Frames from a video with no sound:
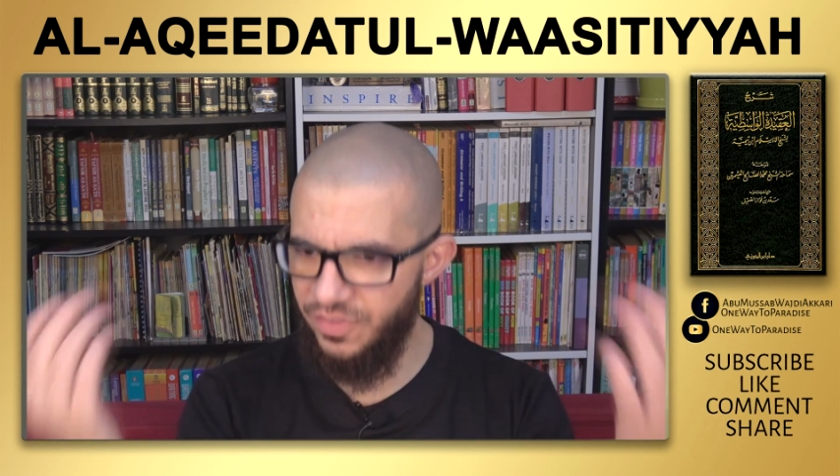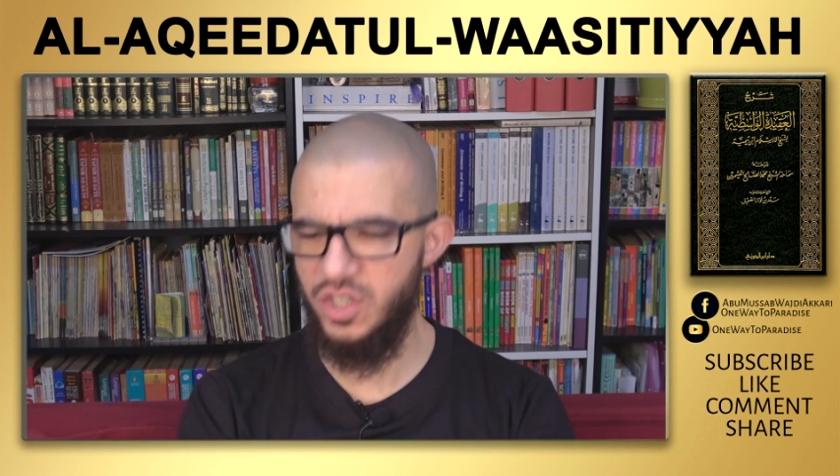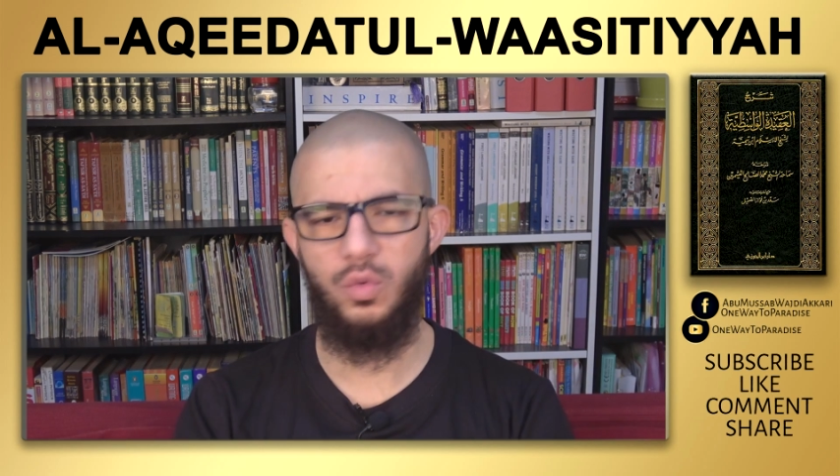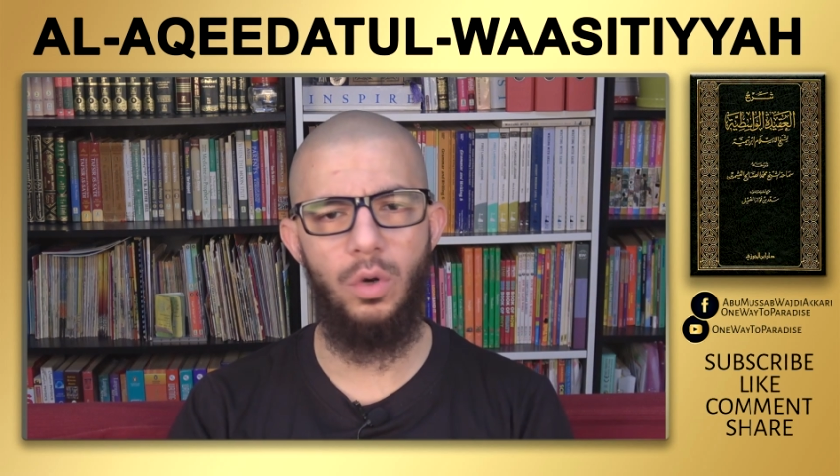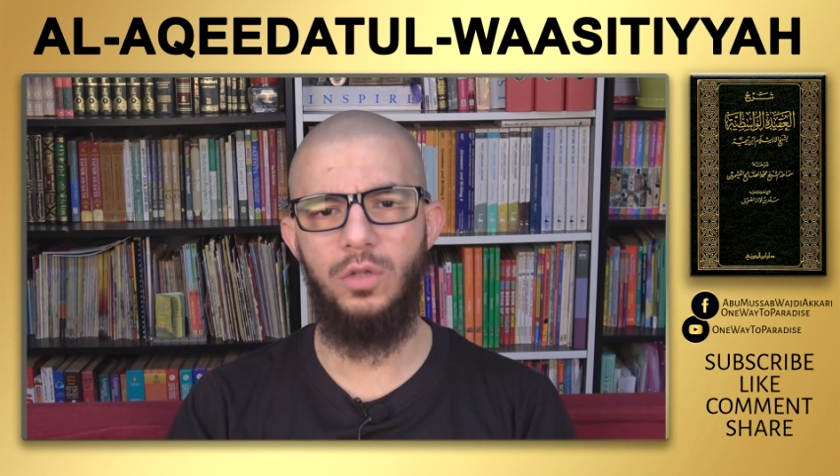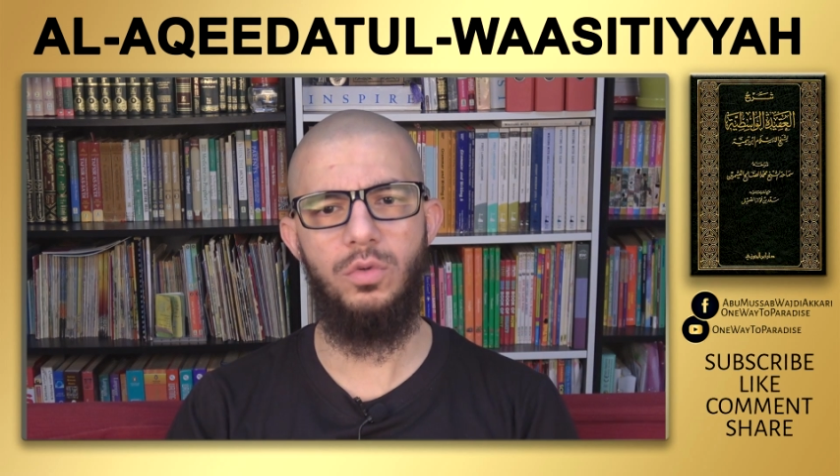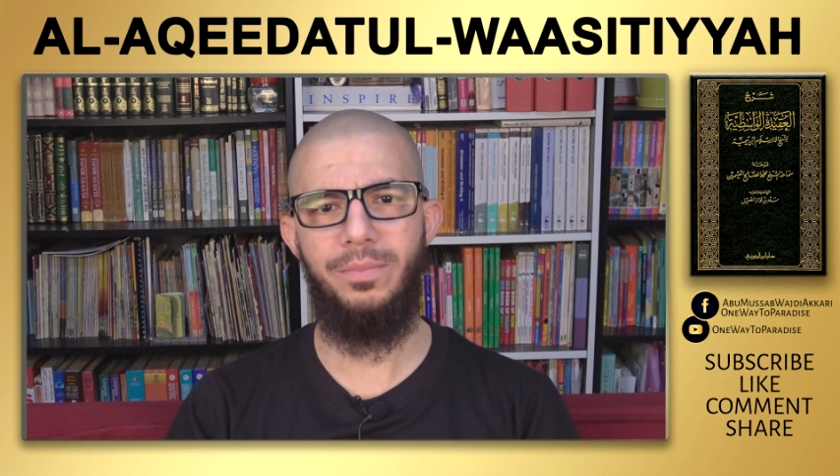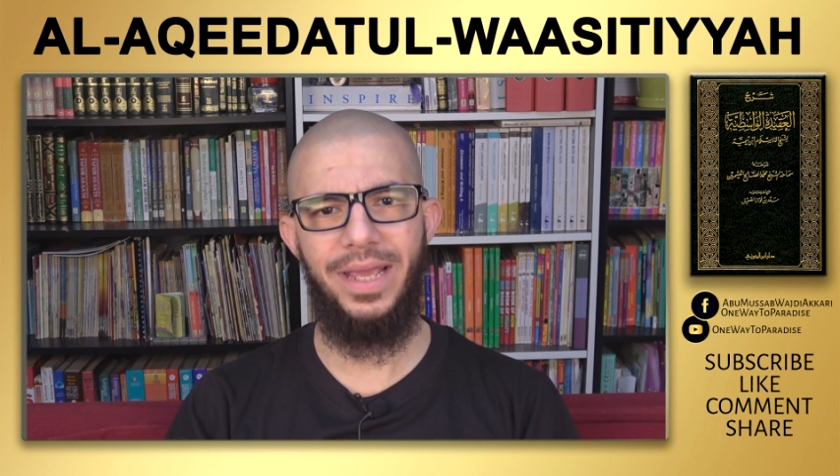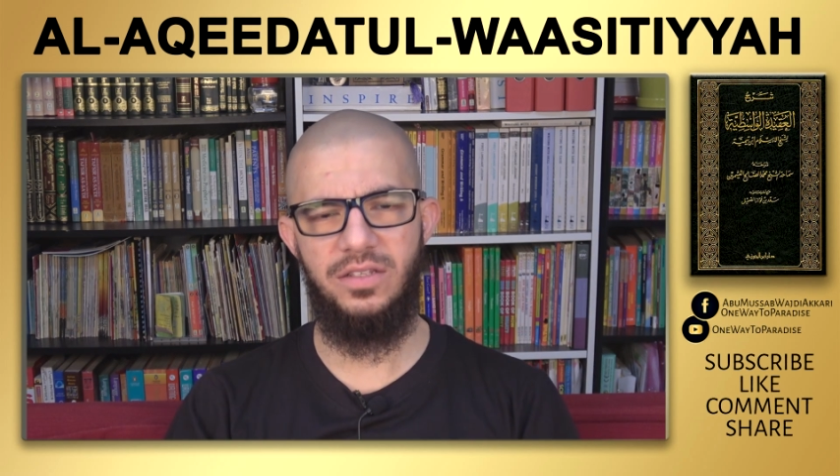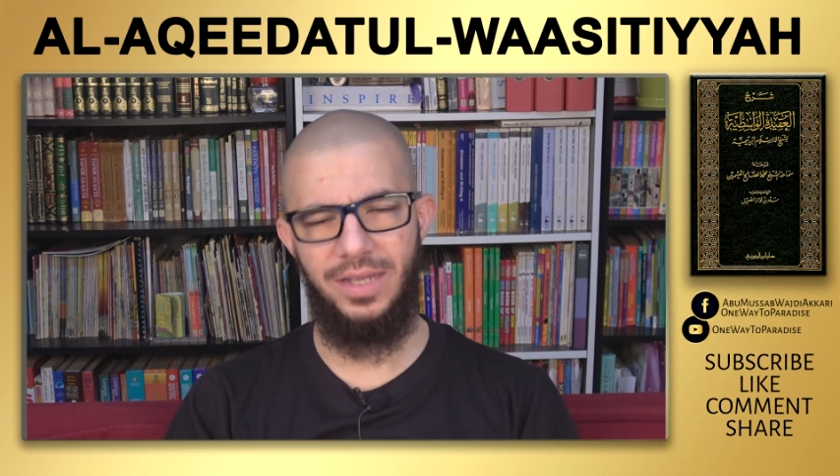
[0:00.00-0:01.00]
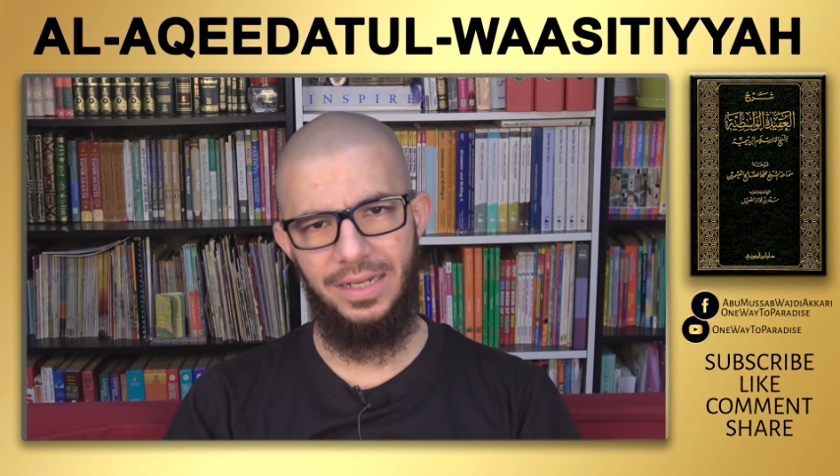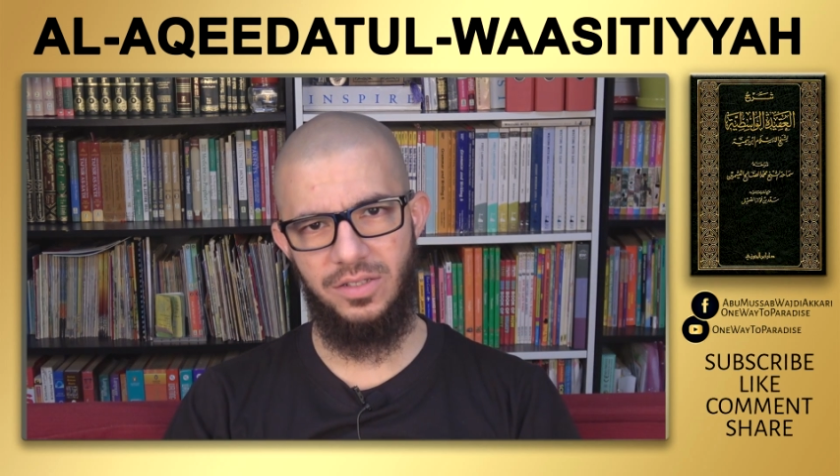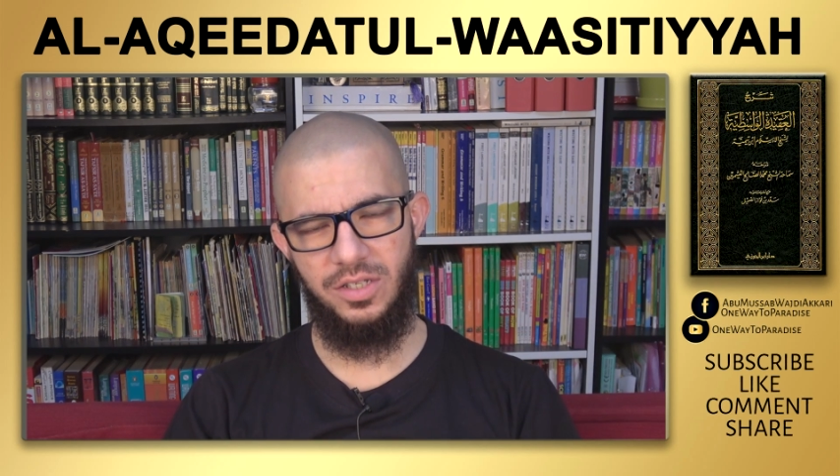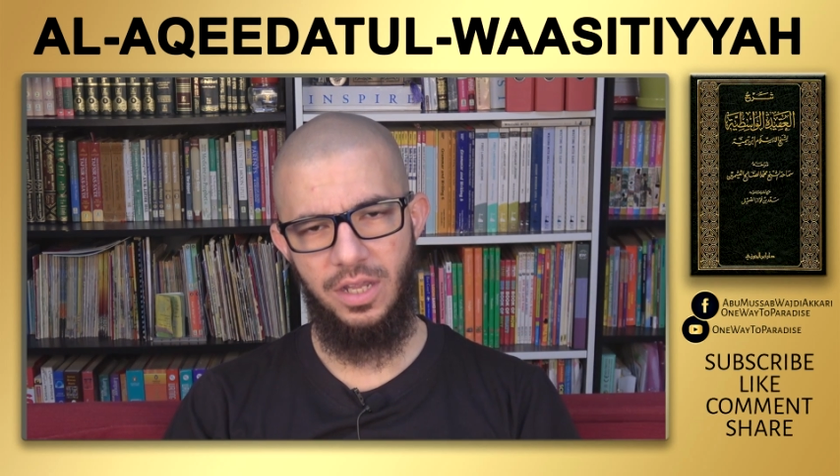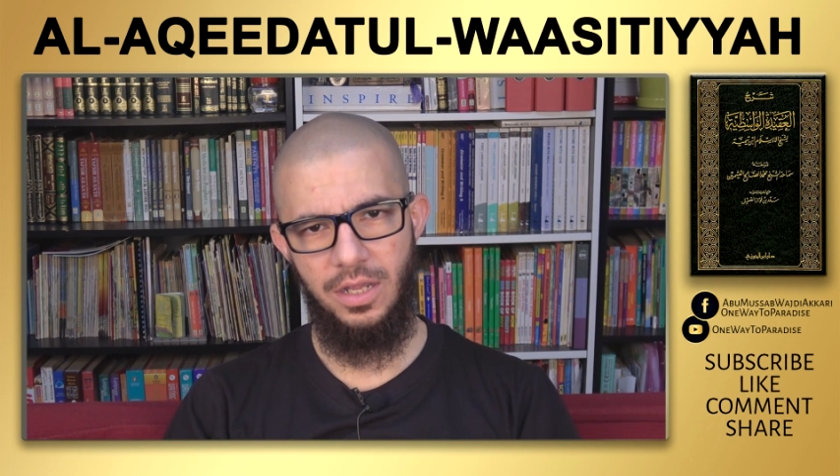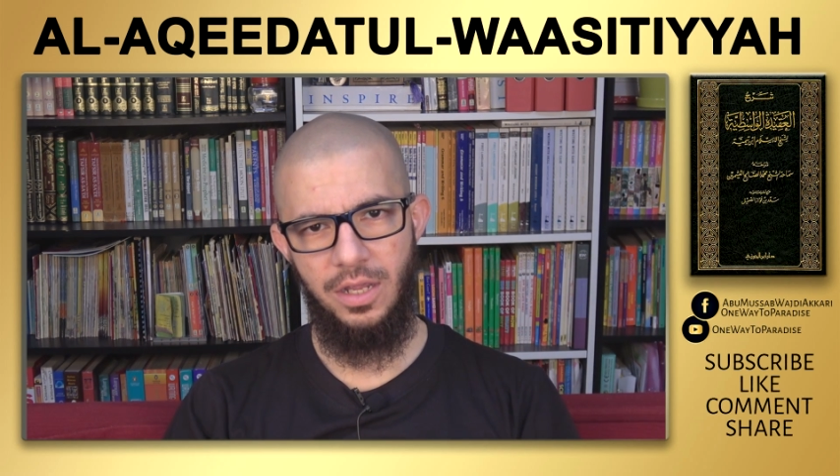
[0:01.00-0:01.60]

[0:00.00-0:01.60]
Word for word: of this world would make sense.